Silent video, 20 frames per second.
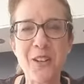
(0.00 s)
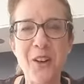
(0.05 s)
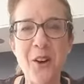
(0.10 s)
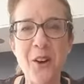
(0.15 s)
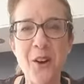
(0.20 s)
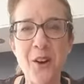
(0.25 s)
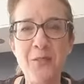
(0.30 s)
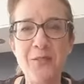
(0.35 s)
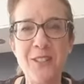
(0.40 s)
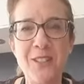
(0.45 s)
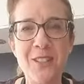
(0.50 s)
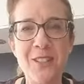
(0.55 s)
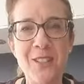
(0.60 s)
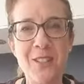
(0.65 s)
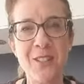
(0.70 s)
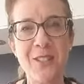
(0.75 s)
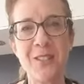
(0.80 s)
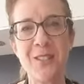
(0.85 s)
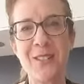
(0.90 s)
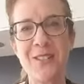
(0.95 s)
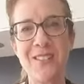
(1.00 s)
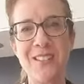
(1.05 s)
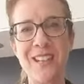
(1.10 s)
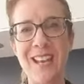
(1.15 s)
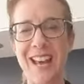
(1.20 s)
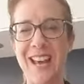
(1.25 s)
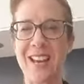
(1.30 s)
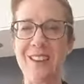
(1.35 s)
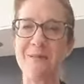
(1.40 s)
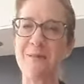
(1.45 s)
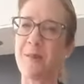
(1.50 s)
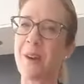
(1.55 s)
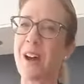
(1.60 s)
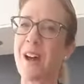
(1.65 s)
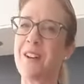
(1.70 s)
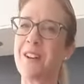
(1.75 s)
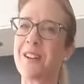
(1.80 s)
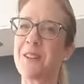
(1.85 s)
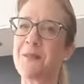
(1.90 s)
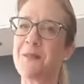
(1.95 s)
afternoon and
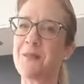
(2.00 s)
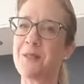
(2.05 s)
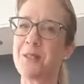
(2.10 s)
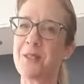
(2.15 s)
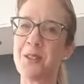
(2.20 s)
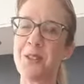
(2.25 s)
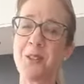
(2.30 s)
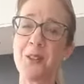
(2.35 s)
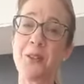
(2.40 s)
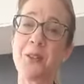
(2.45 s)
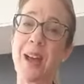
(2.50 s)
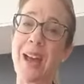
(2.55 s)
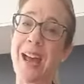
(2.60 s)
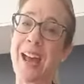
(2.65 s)
welcome to